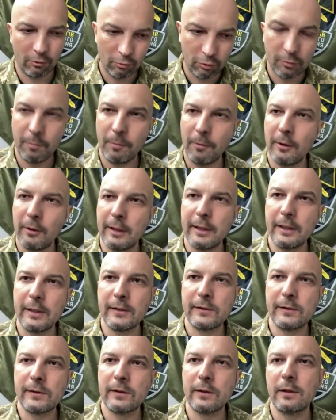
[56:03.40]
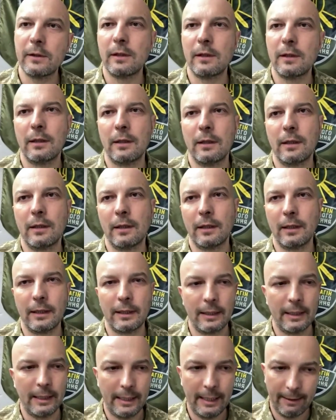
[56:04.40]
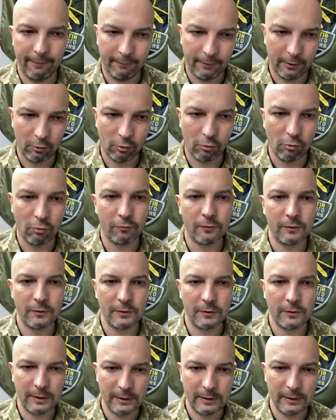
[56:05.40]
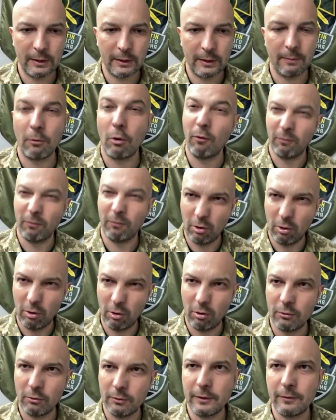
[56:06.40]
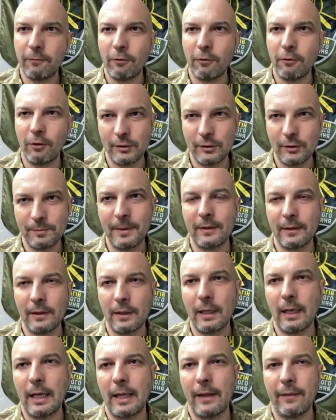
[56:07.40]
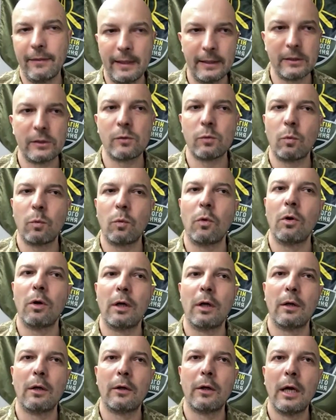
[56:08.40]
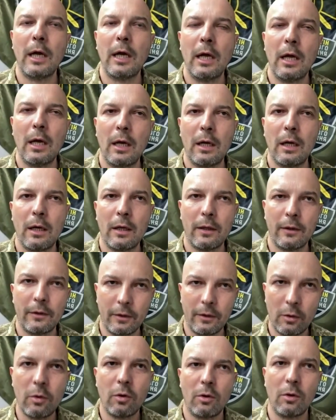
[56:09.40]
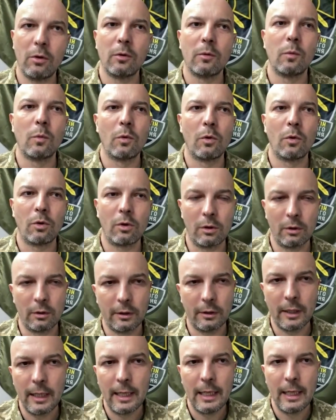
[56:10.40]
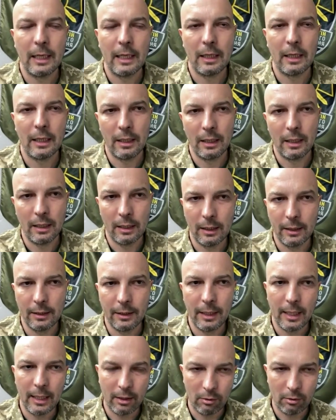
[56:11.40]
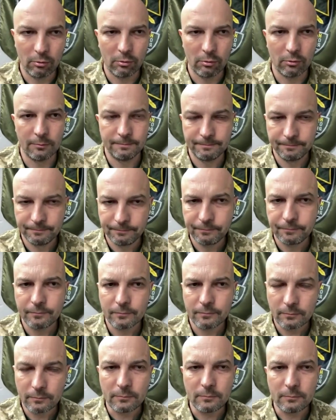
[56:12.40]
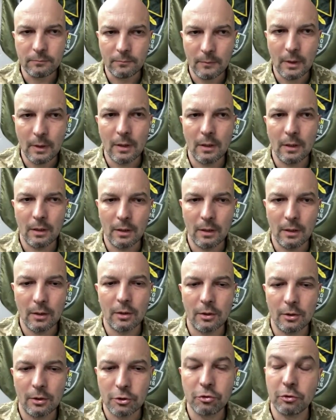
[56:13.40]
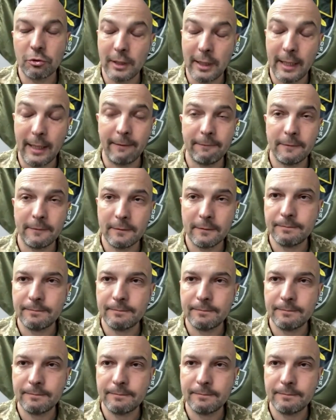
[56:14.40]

good police, uh, having good system of law enforcement, and that's what uh, the whole world uh, now uh, should have.